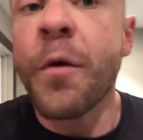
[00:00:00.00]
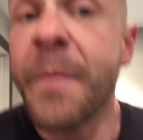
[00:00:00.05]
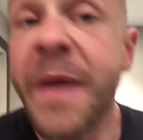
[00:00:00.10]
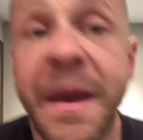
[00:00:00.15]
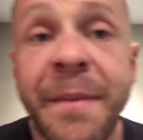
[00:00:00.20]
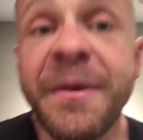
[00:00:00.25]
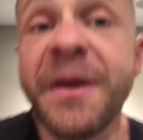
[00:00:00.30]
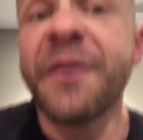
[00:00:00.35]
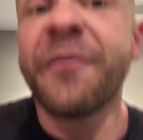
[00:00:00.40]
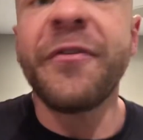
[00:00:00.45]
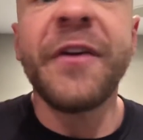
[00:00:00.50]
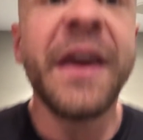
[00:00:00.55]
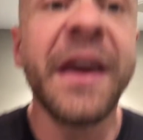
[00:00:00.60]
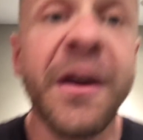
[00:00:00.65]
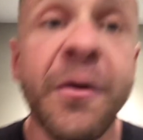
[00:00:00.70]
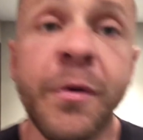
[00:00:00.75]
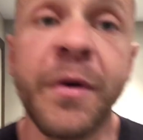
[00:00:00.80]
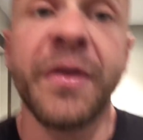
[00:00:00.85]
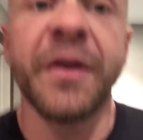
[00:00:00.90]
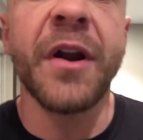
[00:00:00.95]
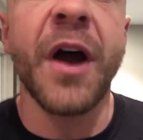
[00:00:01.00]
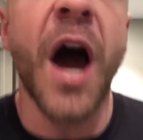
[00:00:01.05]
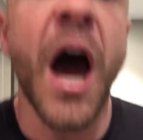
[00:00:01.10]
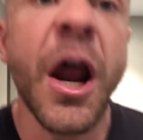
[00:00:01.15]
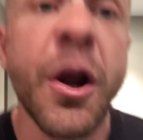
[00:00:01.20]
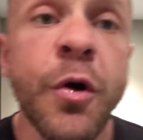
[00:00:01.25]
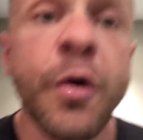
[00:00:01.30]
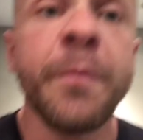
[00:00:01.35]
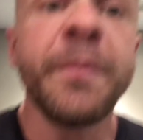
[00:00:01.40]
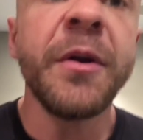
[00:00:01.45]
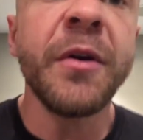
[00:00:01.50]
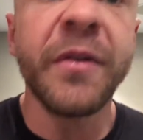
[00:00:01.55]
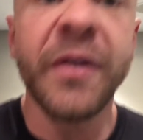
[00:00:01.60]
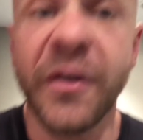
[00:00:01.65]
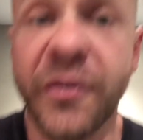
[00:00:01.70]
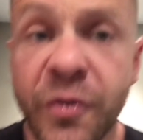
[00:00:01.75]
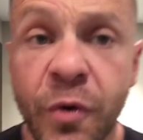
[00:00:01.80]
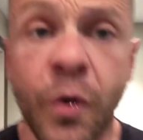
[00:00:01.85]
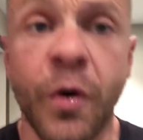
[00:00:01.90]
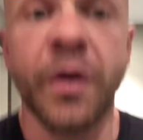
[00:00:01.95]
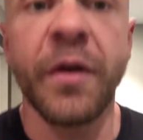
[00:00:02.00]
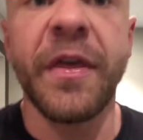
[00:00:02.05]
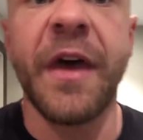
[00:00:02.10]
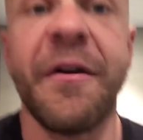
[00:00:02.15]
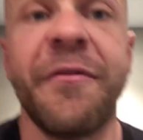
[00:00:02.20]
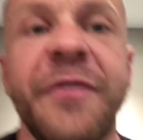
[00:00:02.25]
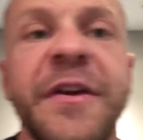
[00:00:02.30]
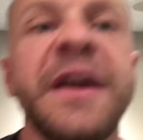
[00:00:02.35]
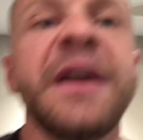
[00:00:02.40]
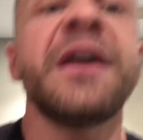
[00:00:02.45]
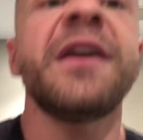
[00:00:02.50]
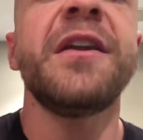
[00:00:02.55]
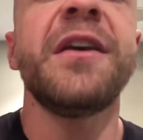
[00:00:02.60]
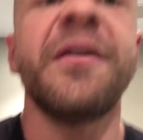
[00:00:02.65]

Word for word: maybe a vegan with an autoimmune disorder that vegan,